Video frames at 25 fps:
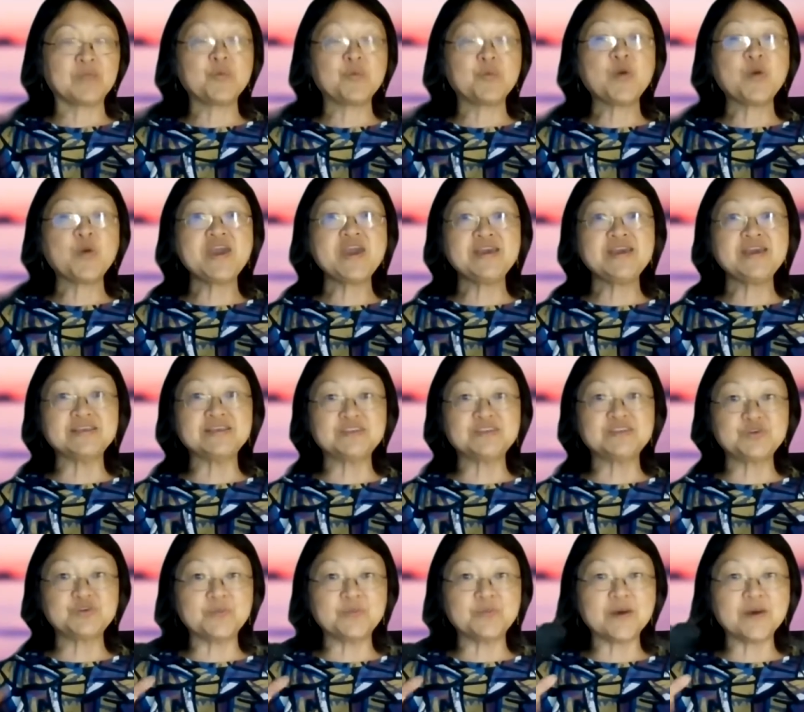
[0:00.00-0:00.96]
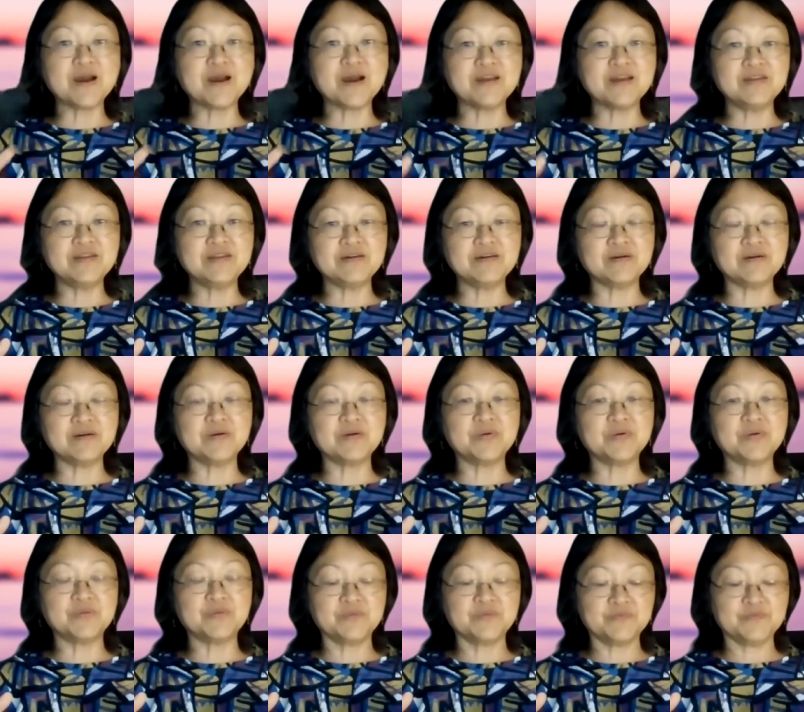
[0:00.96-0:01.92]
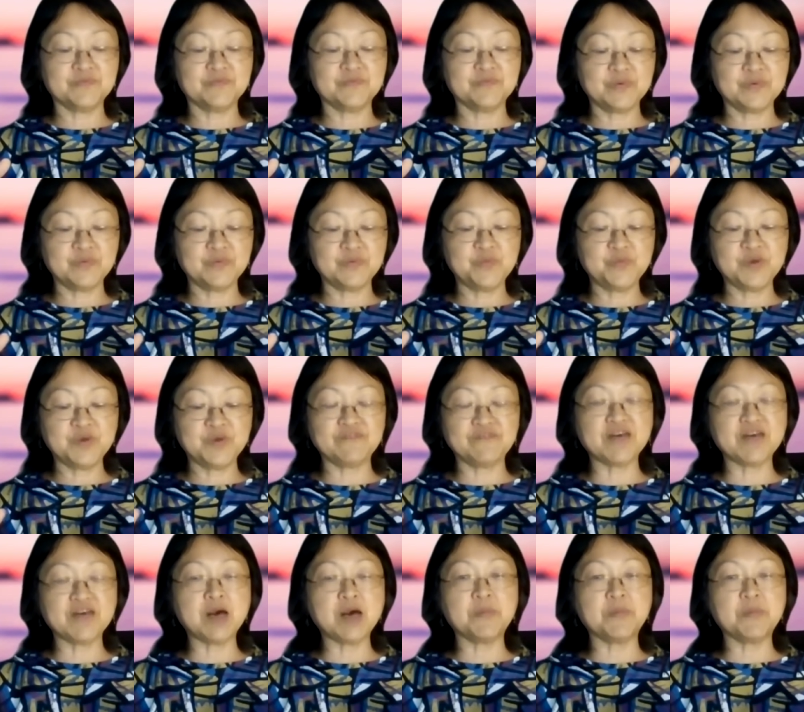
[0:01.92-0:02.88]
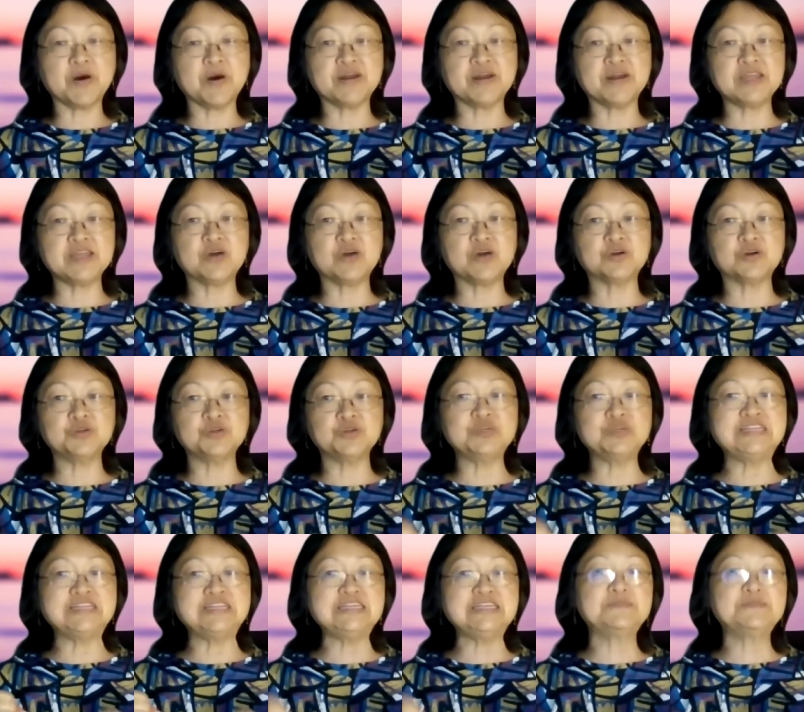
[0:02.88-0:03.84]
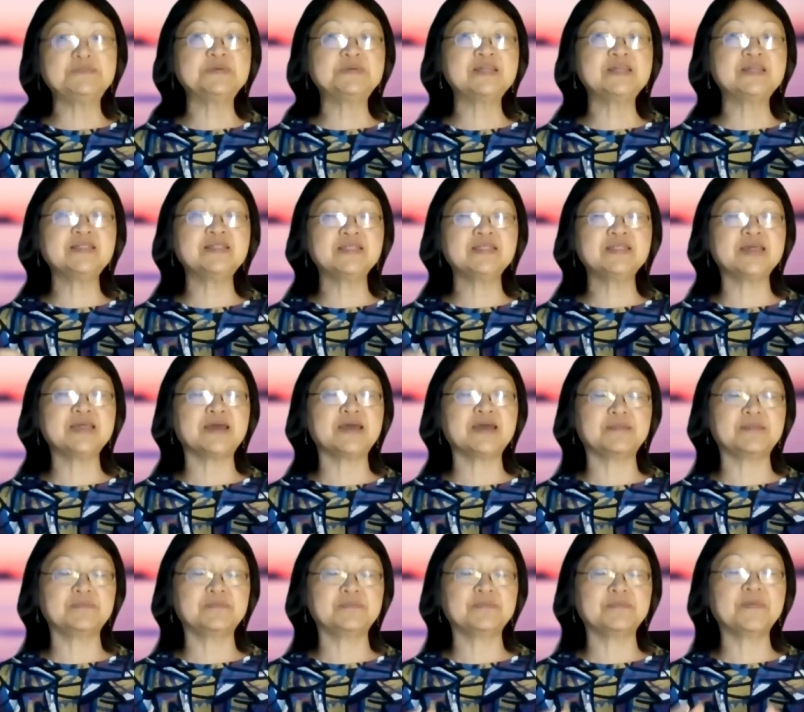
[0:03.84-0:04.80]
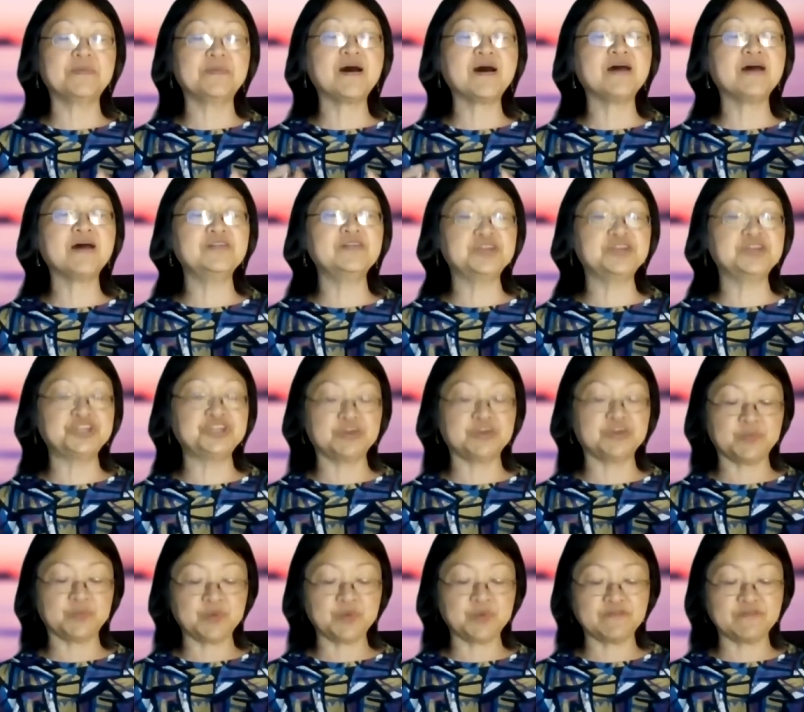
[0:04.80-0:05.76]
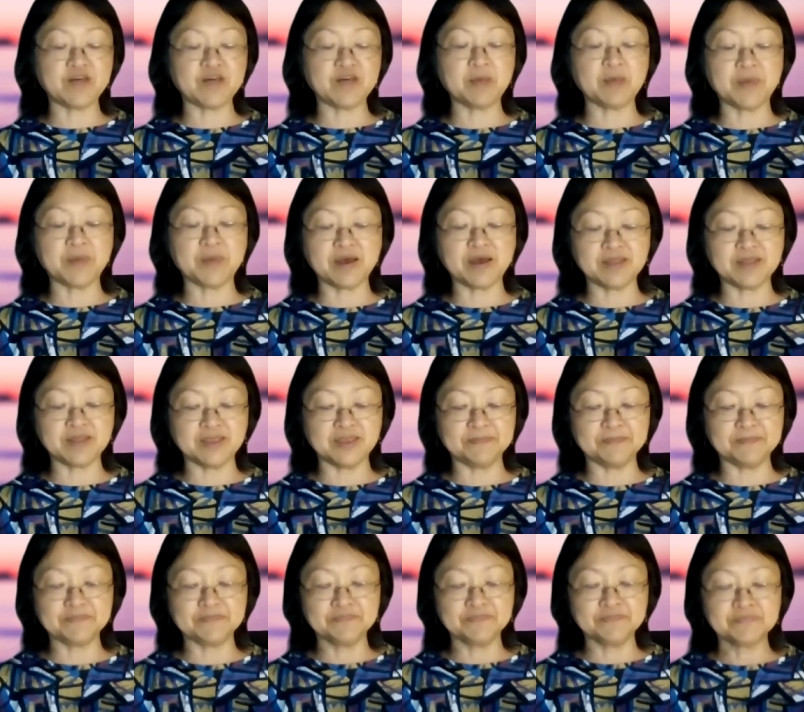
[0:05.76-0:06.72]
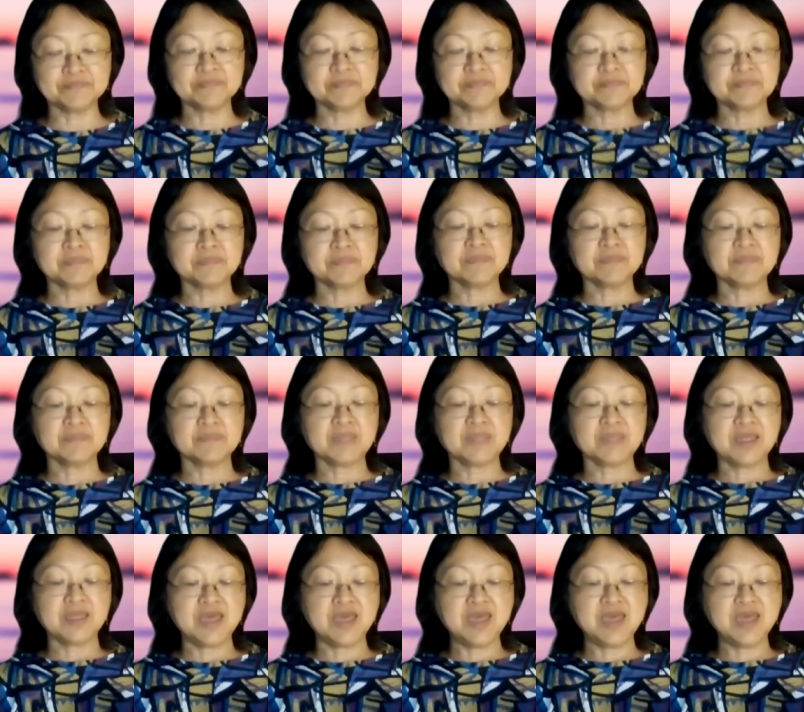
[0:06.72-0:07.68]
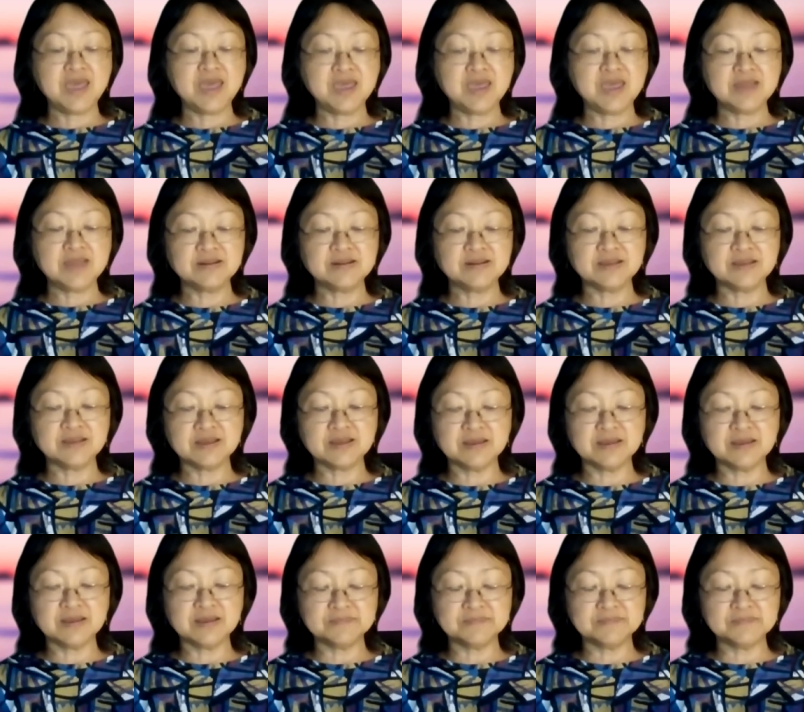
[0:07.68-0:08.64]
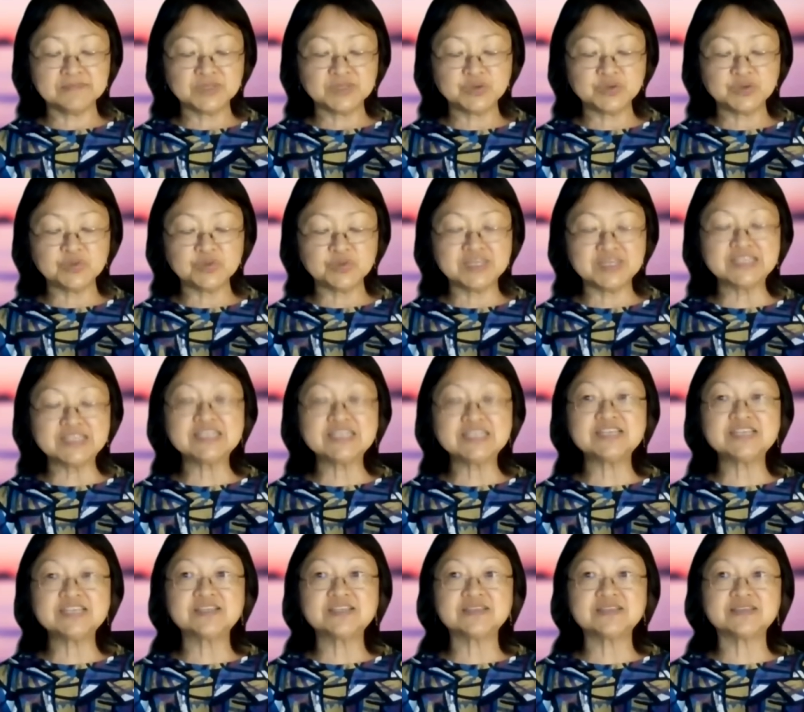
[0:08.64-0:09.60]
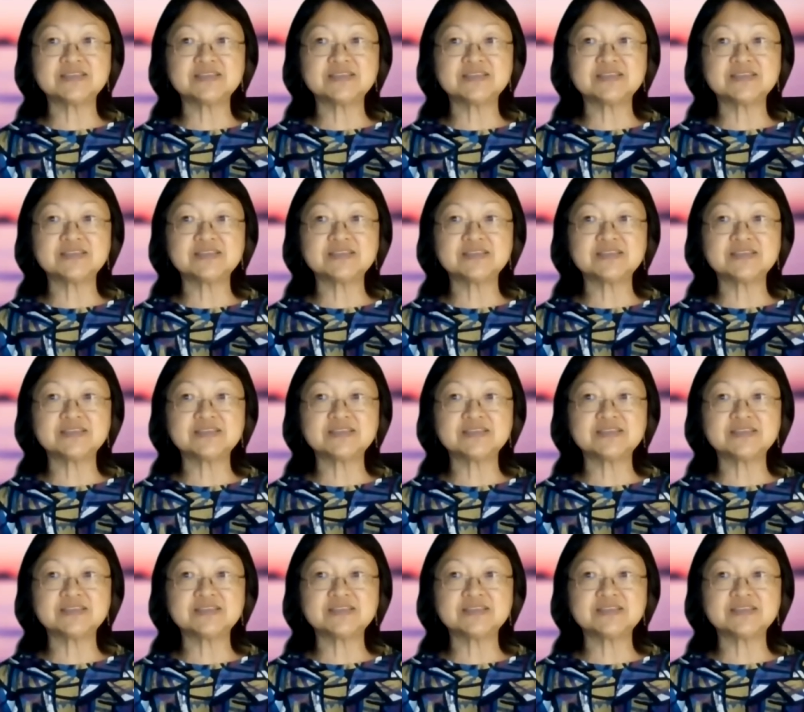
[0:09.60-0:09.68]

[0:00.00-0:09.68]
ways to partner with our body, or to deepen that partnership with our body. And so this is